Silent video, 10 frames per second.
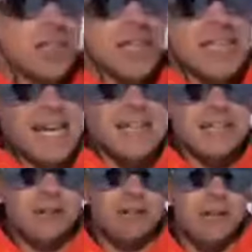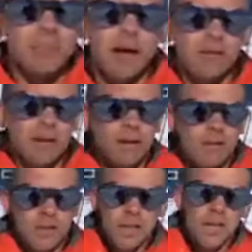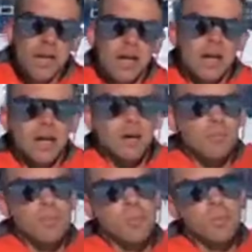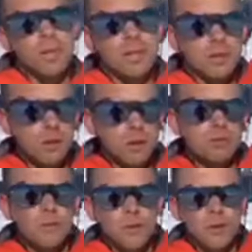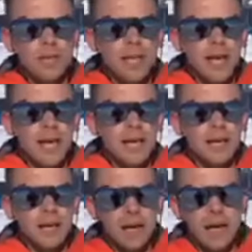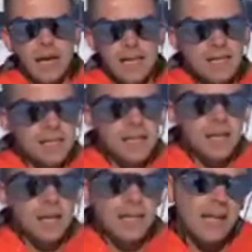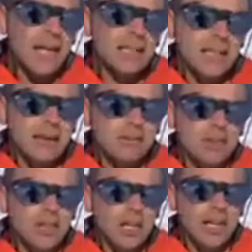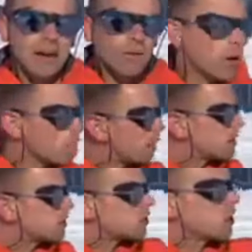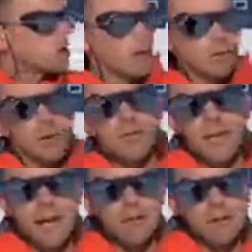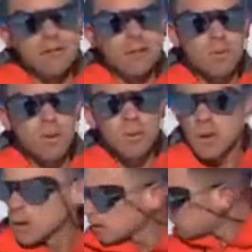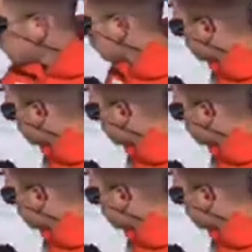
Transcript: and the tents that are in the background, we've got some food in there, and the lads are now just chilling out. Our bags are turned up off the aircraft as well. We've